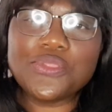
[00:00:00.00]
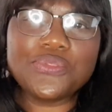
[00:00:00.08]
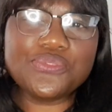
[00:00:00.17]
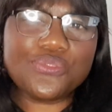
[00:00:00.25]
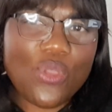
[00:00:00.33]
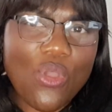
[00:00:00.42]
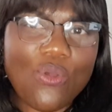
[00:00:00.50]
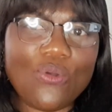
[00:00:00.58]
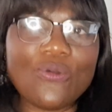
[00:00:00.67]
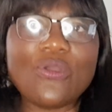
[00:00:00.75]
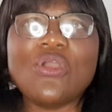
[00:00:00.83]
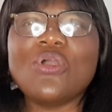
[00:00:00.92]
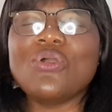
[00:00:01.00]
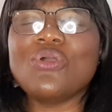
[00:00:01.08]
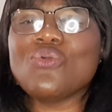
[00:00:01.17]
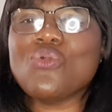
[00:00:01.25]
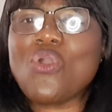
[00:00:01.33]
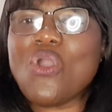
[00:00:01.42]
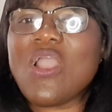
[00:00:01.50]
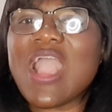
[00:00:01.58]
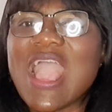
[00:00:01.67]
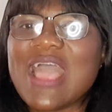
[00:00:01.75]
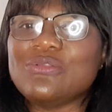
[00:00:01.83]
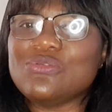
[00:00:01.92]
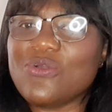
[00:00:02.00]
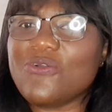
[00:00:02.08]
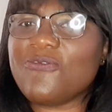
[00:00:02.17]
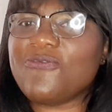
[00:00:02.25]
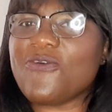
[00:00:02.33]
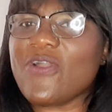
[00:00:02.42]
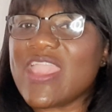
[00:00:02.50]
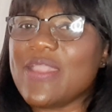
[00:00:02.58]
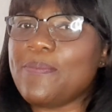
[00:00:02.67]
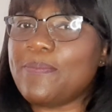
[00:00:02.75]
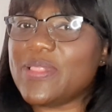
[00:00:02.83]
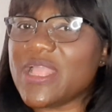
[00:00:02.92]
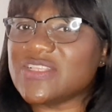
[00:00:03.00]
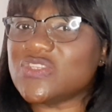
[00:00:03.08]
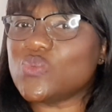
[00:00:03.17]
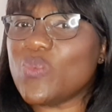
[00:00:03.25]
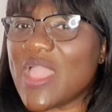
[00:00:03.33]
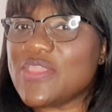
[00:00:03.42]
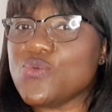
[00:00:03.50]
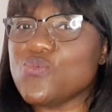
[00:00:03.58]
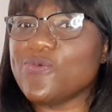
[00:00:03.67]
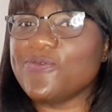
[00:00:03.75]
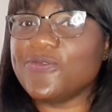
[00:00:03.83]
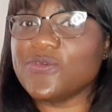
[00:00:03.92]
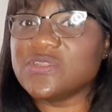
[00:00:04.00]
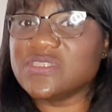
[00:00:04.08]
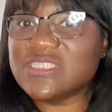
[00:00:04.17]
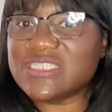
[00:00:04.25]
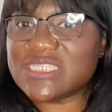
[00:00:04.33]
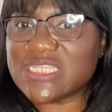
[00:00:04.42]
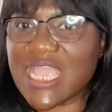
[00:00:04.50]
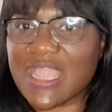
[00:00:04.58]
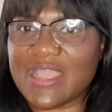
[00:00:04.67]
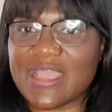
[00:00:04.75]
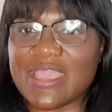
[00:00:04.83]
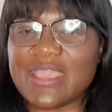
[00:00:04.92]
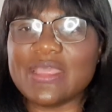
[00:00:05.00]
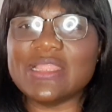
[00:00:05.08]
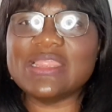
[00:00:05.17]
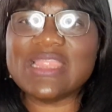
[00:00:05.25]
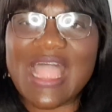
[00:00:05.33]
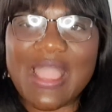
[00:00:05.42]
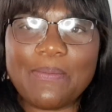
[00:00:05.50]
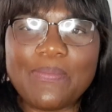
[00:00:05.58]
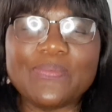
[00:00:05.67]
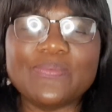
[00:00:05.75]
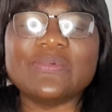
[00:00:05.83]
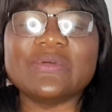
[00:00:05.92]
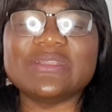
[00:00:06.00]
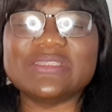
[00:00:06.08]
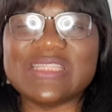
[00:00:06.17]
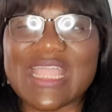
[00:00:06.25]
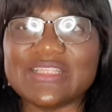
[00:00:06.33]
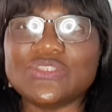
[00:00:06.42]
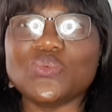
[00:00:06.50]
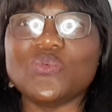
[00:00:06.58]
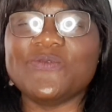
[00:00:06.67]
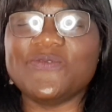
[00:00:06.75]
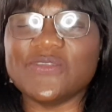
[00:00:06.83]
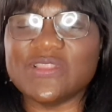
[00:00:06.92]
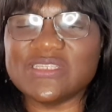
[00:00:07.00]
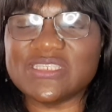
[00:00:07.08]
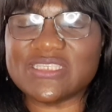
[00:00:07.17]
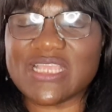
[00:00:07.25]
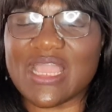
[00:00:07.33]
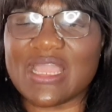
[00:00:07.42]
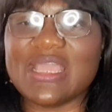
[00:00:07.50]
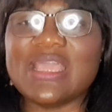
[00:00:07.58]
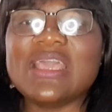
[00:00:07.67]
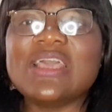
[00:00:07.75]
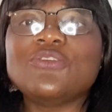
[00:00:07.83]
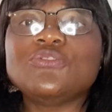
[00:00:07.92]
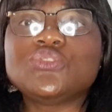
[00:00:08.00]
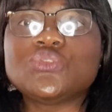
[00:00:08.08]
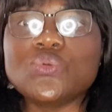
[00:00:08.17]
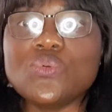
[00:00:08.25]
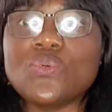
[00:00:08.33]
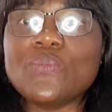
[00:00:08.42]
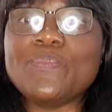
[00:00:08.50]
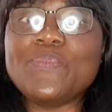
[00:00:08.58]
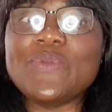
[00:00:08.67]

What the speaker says: no, go and look for a place where you will volunteer, a lab that you will volunteer to,